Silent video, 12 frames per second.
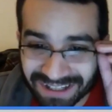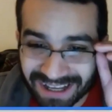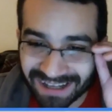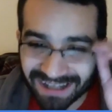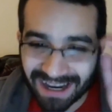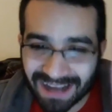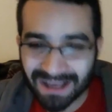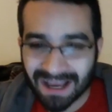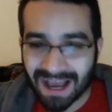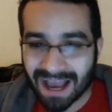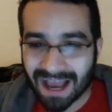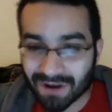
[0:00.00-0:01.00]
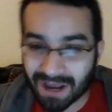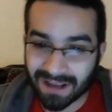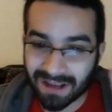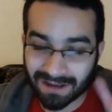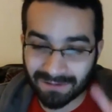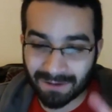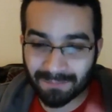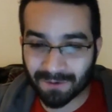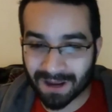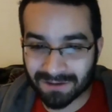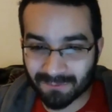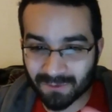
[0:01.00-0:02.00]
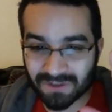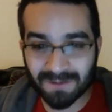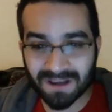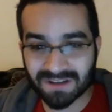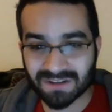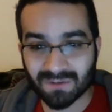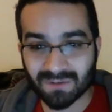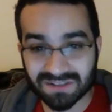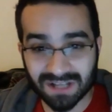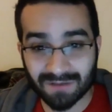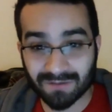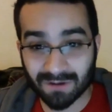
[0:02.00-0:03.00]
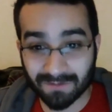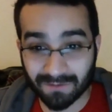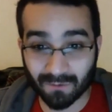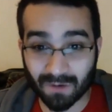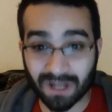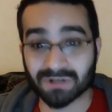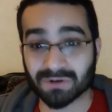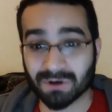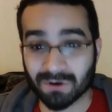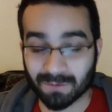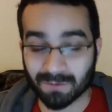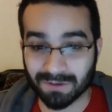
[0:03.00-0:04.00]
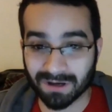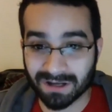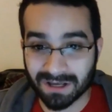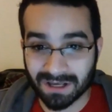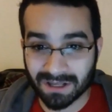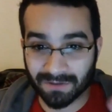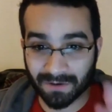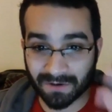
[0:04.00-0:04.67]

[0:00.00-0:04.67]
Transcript: I, like, I, I, I, I, I respect someone's love of the retro, but... Yeah. There